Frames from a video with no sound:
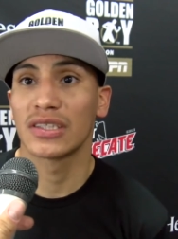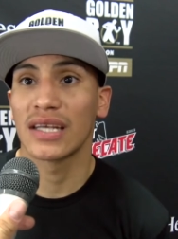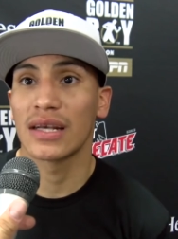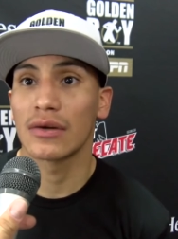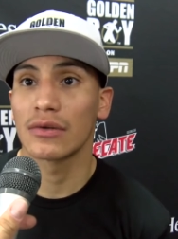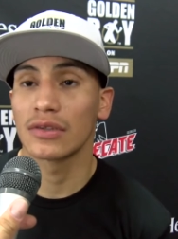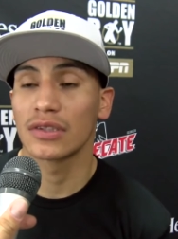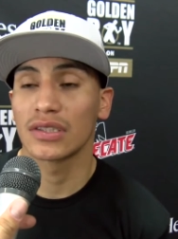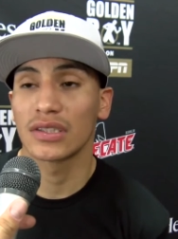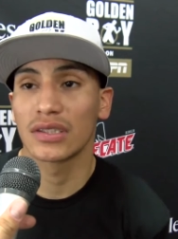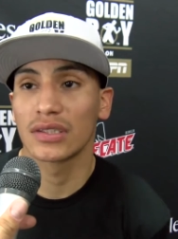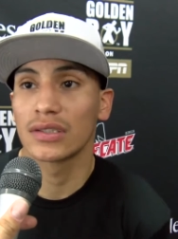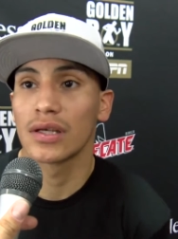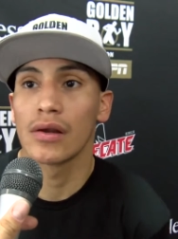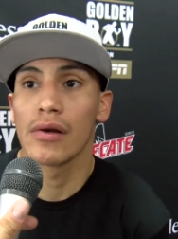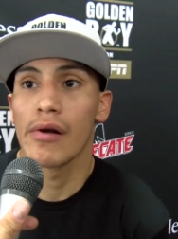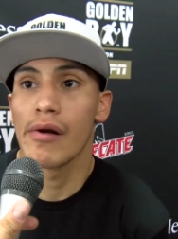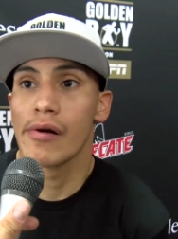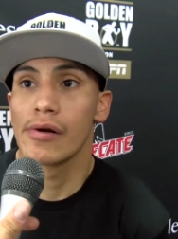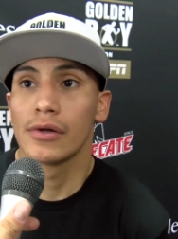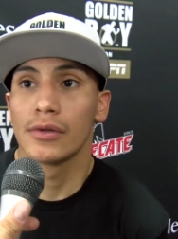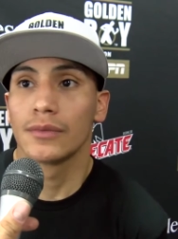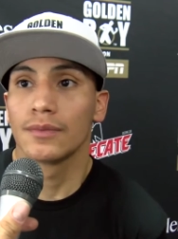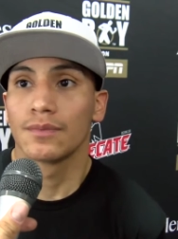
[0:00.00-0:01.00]
I was.
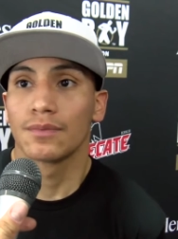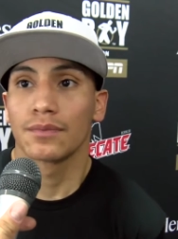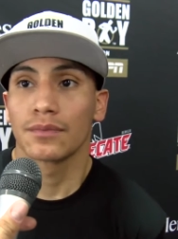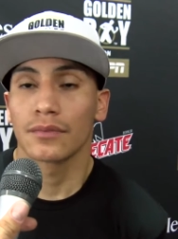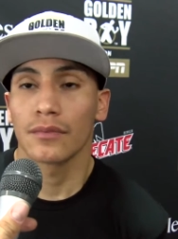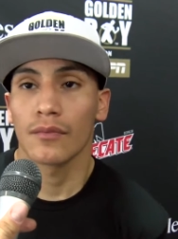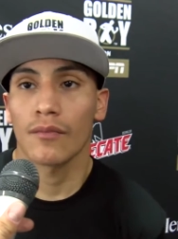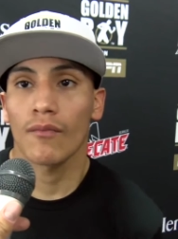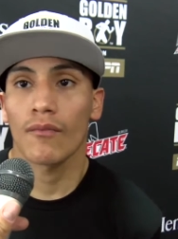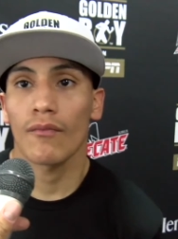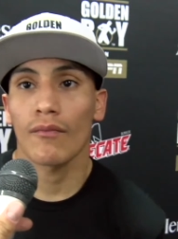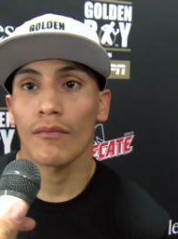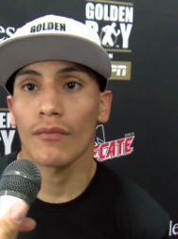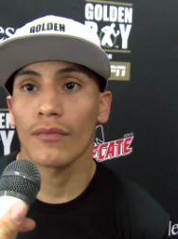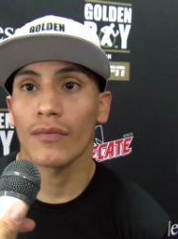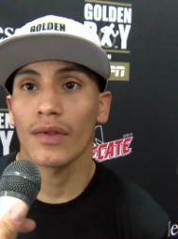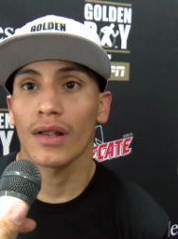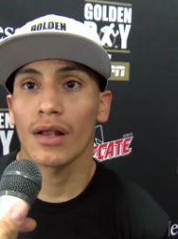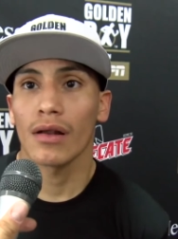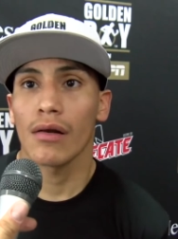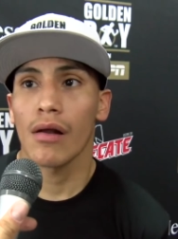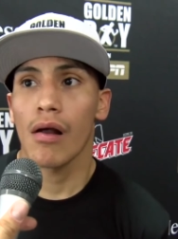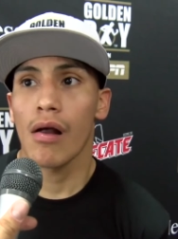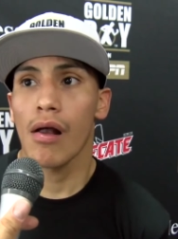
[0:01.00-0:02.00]
You're not
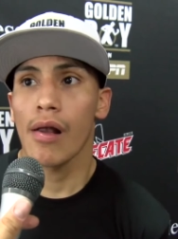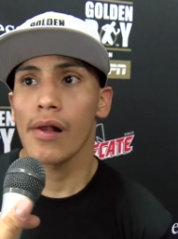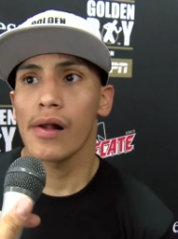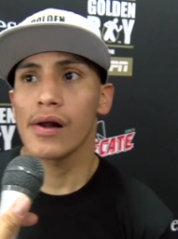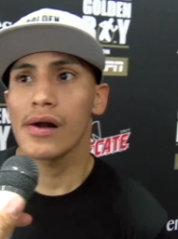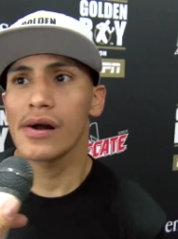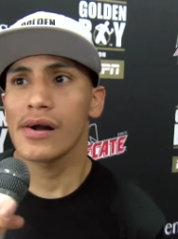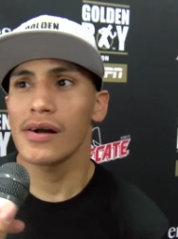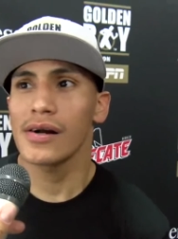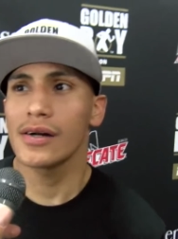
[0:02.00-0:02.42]
anymore.